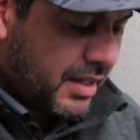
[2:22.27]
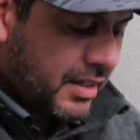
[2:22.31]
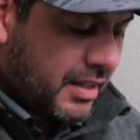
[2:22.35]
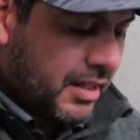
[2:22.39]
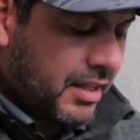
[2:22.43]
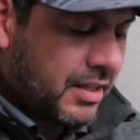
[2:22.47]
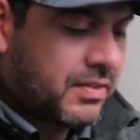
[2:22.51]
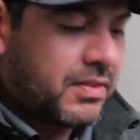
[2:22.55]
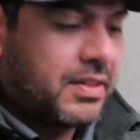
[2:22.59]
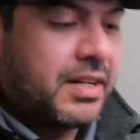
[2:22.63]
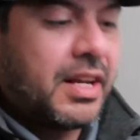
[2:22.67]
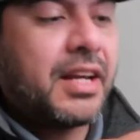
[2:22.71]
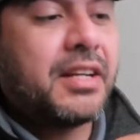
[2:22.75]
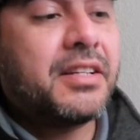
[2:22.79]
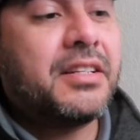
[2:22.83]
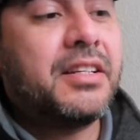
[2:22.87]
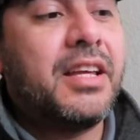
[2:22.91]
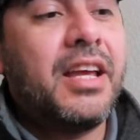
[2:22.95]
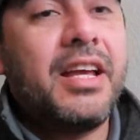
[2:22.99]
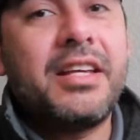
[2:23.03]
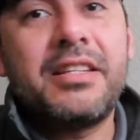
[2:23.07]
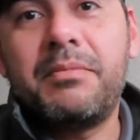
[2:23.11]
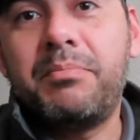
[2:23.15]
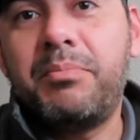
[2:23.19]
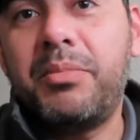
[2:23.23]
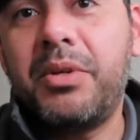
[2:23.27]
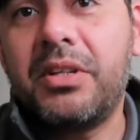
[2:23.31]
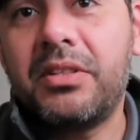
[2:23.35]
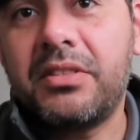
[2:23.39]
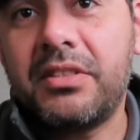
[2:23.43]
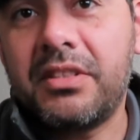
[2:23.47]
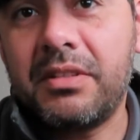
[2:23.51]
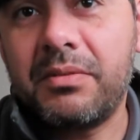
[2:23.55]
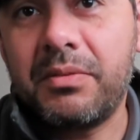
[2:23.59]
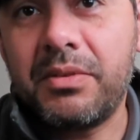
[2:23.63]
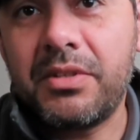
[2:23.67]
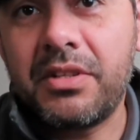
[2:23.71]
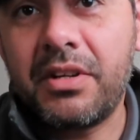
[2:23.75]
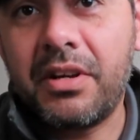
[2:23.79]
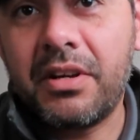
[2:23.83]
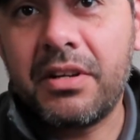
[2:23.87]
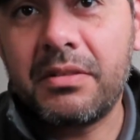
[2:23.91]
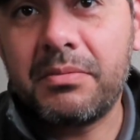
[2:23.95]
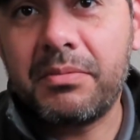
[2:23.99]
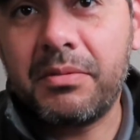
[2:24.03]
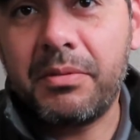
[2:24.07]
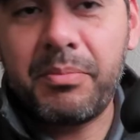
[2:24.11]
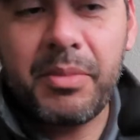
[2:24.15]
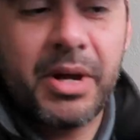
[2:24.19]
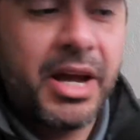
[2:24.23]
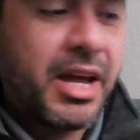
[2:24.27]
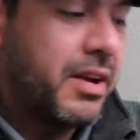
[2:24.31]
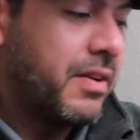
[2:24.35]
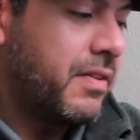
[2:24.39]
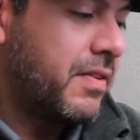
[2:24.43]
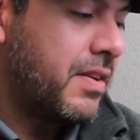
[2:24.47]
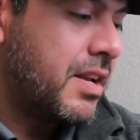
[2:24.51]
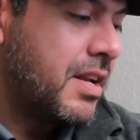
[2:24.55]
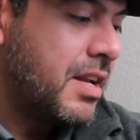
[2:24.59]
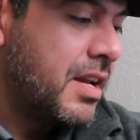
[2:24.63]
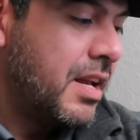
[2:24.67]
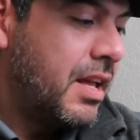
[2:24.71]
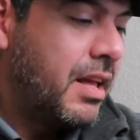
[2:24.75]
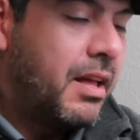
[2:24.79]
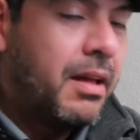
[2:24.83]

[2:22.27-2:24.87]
this one actually has a built-in rechargeable battery.